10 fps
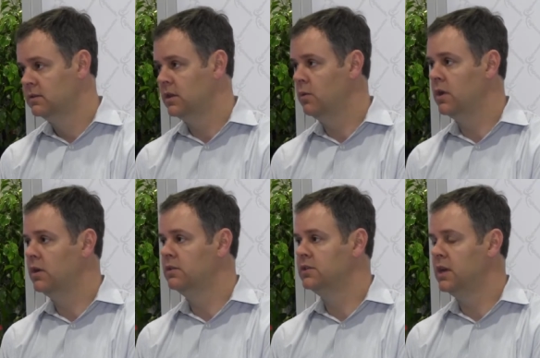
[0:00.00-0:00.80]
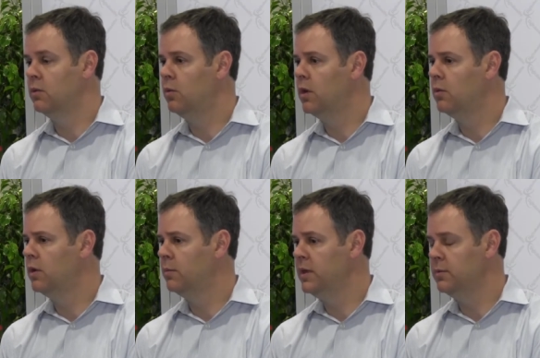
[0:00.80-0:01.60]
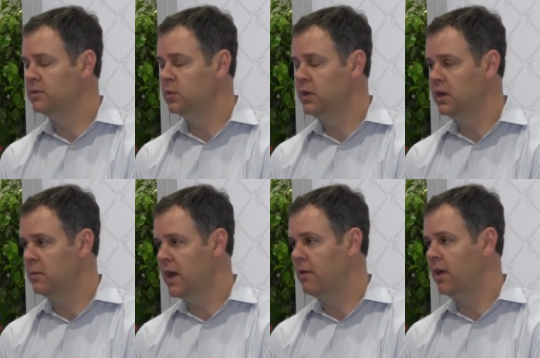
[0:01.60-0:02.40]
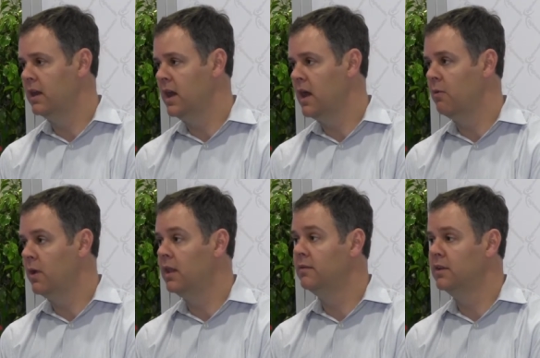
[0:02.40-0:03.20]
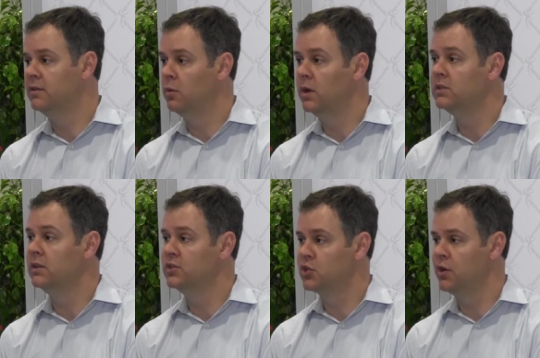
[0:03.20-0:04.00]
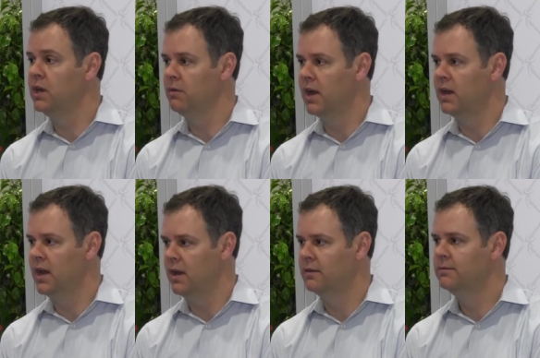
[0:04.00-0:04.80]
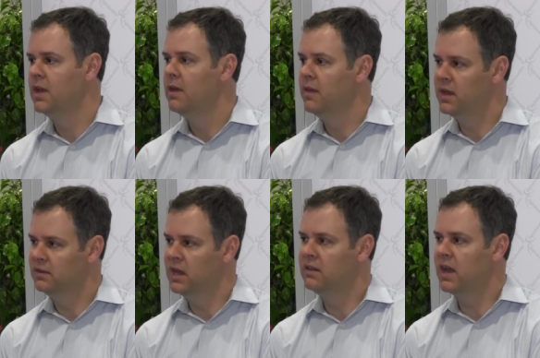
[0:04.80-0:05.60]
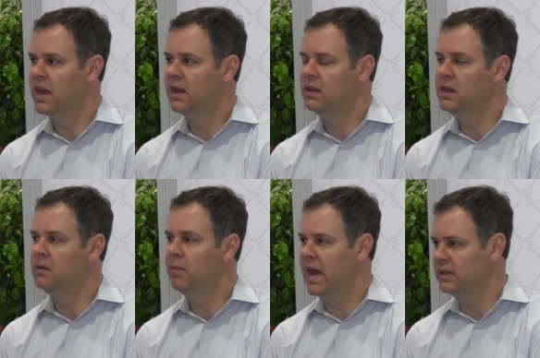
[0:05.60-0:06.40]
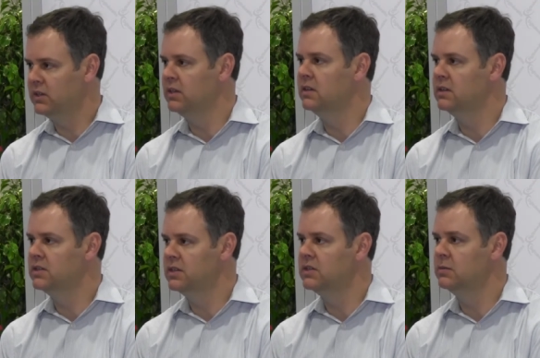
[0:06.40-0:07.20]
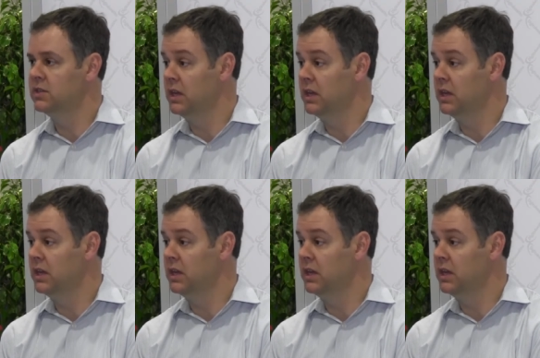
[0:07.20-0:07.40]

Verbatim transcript: so they want to understand well, what are, what are people tweeting about right now, relevant to what's on screen right now. They can take that ID, pass it into the systems,